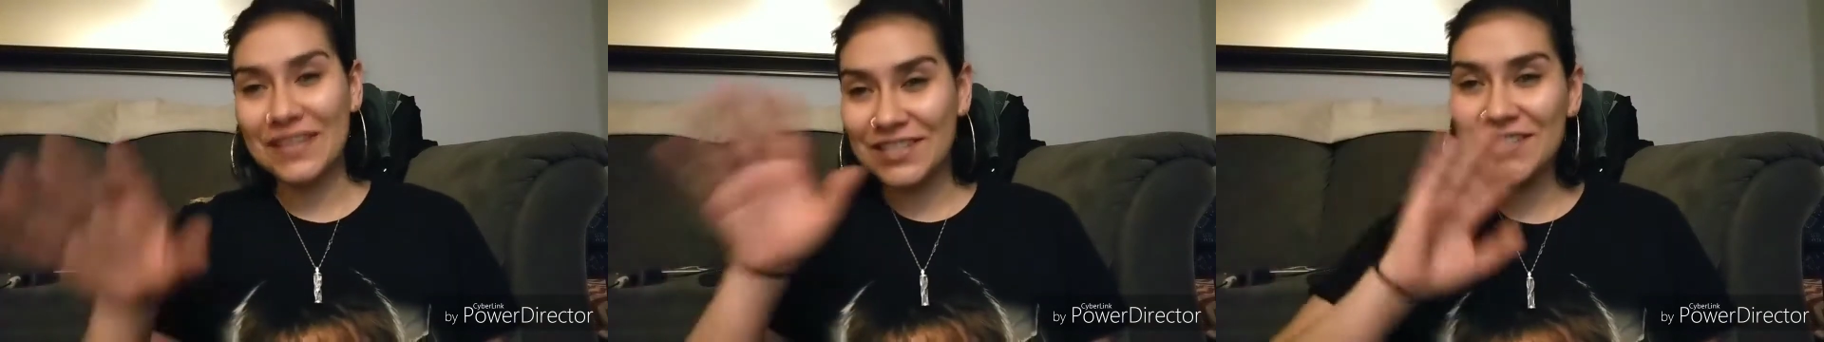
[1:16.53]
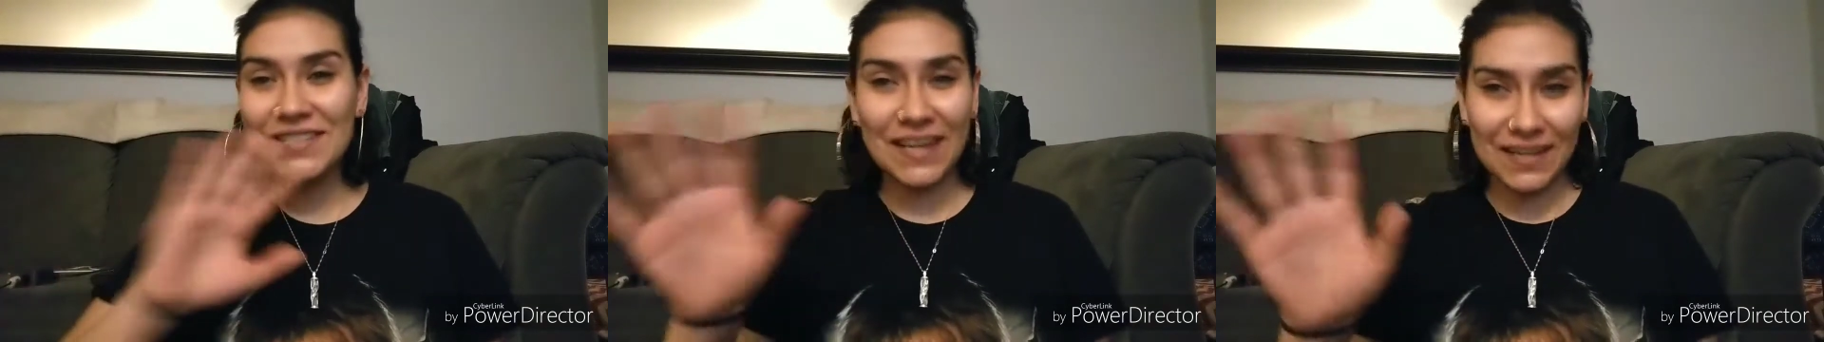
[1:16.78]

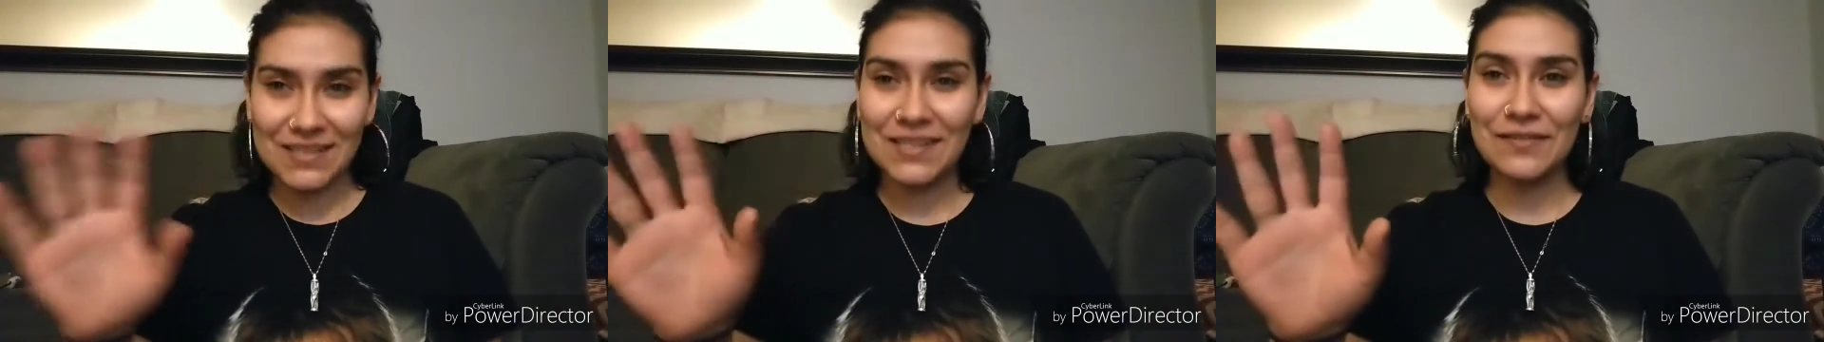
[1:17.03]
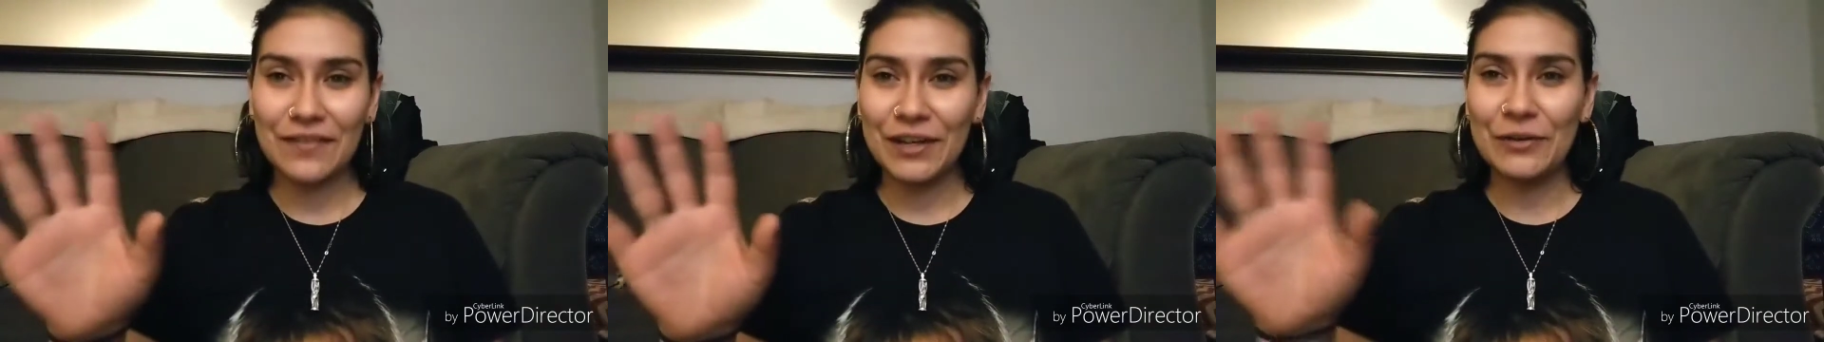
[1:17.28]
Let's just get into
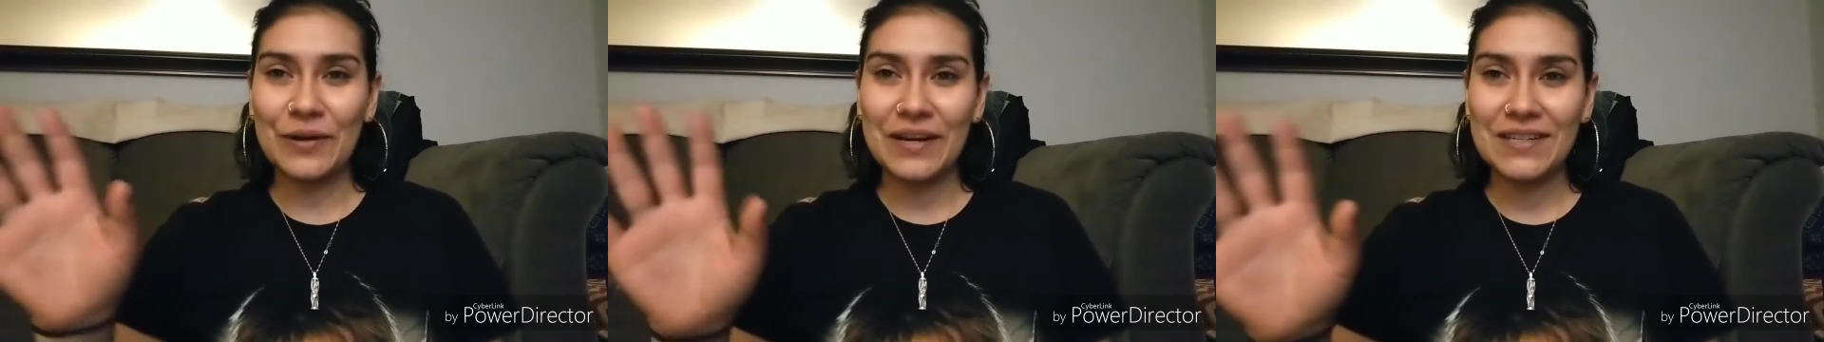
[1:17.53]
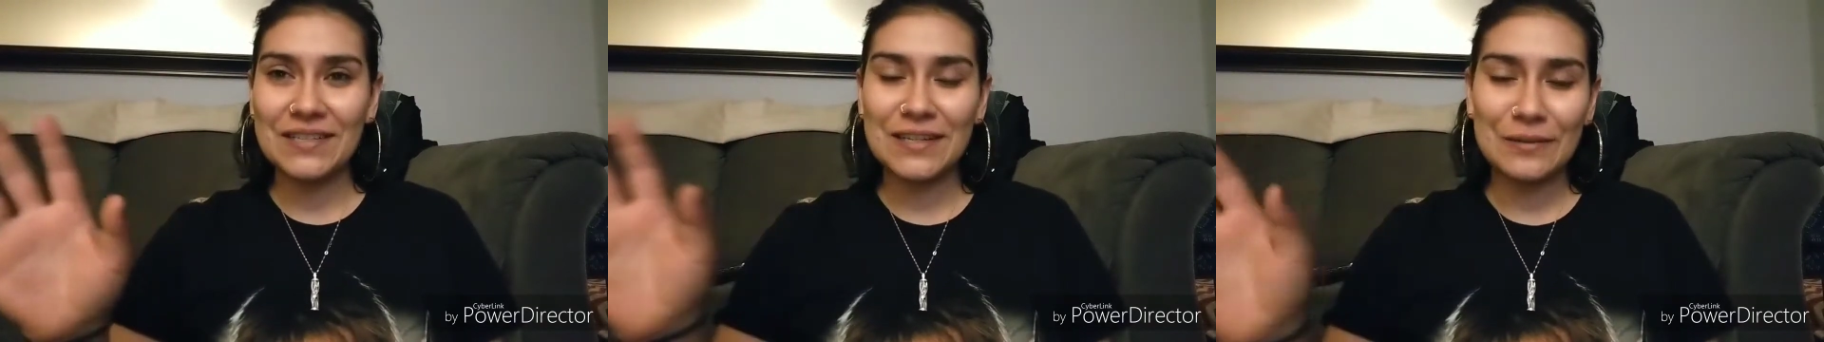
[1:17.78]
the video,
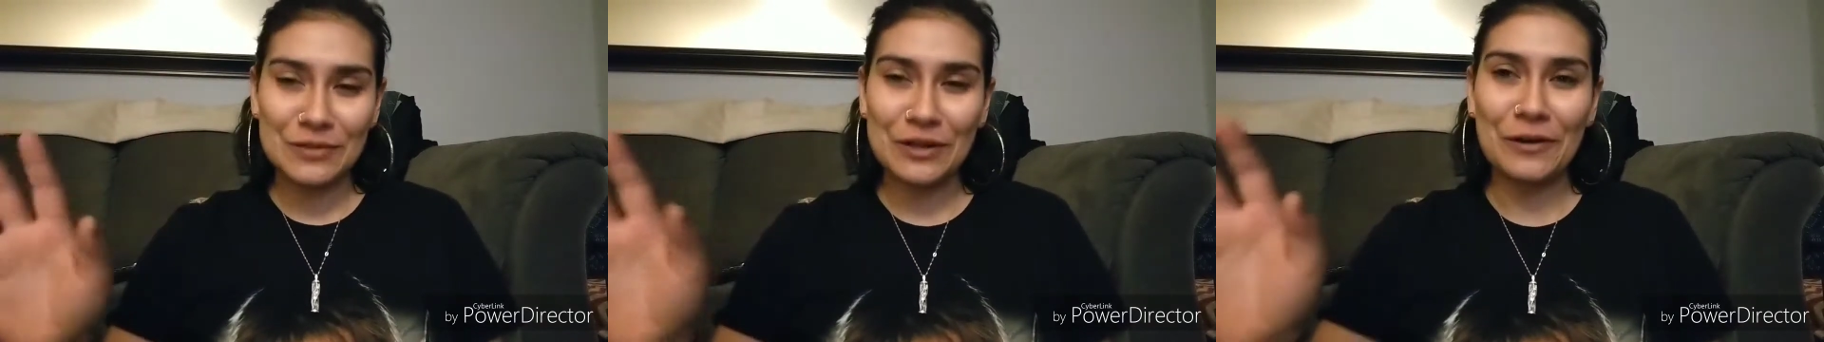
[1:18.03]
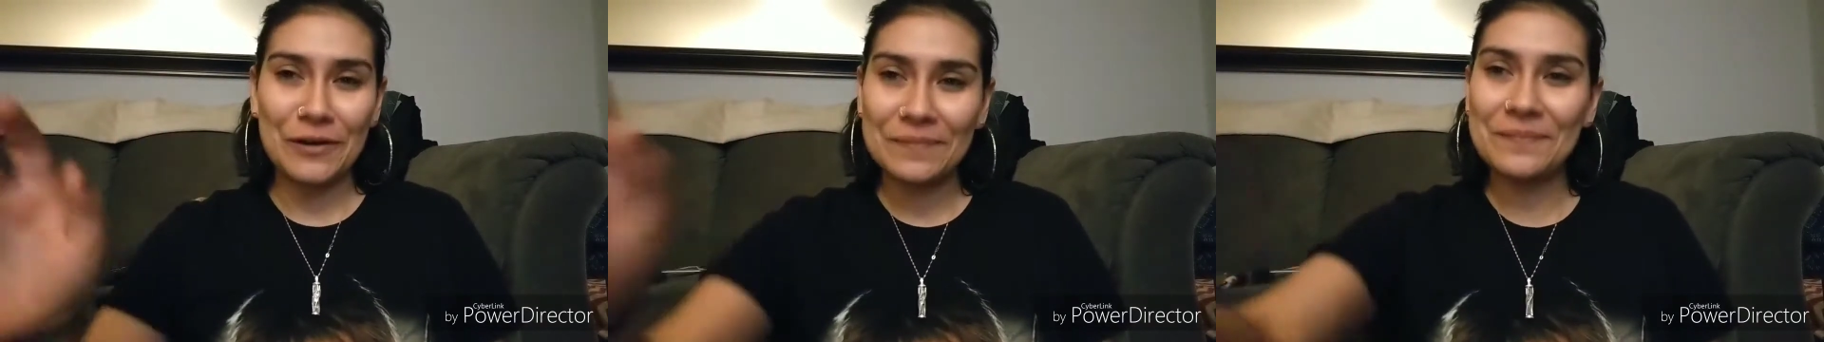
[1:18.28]
guys. I'm
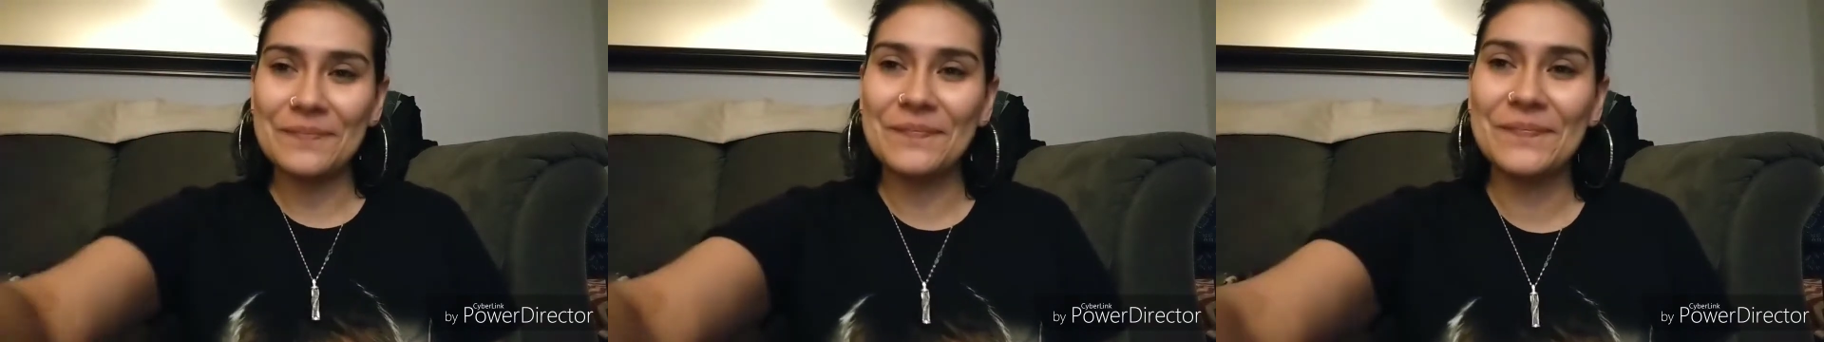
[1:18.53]
sorry.